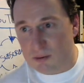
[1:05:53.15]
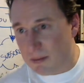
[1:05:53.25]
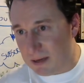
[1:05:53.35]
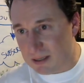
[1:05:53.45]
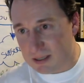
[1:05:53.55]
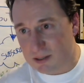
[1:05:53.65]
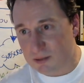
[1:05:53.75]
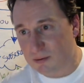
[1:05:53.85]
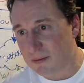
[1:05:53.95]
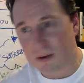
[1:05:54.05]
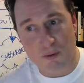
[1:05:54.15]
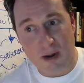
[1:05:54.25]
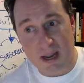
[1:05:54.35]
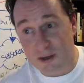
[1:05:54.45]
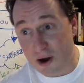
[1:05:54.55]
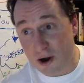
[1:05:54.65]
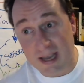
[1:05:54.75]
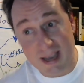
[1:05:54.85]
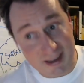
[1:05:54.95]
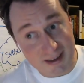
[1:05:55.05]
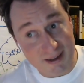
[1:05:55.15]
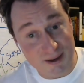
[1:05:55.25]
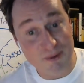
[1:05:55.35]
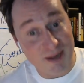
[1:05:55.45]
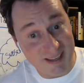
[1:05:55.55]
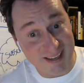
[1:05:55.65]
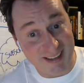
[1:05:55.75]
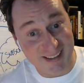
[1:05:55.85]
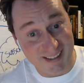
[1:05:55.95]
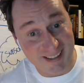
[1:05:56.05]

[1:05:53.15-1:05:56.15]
Ray Tarley? Really?